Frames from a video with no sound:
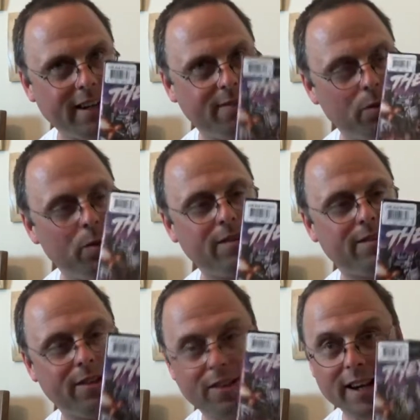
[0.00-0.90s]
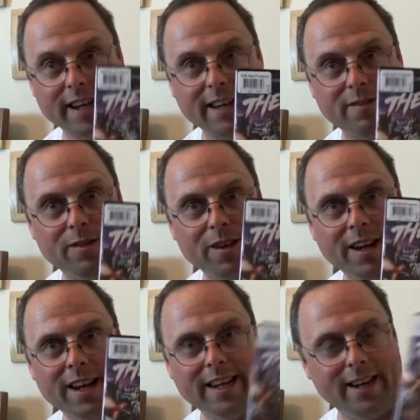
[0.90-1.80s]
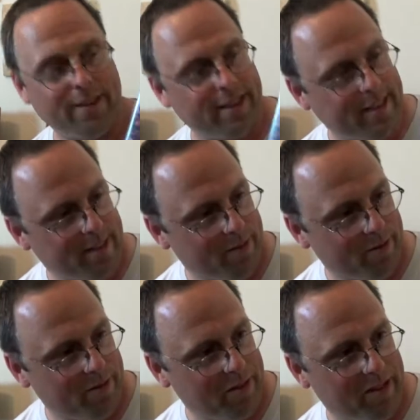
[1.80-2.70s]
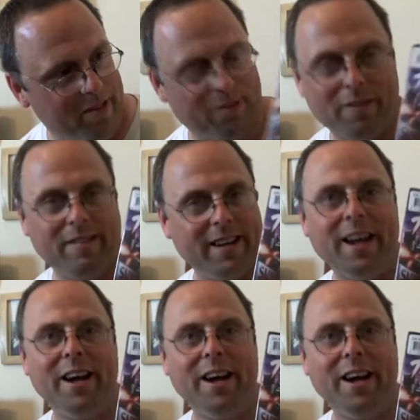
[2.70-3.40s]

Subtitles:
And if you watch They Live, this is very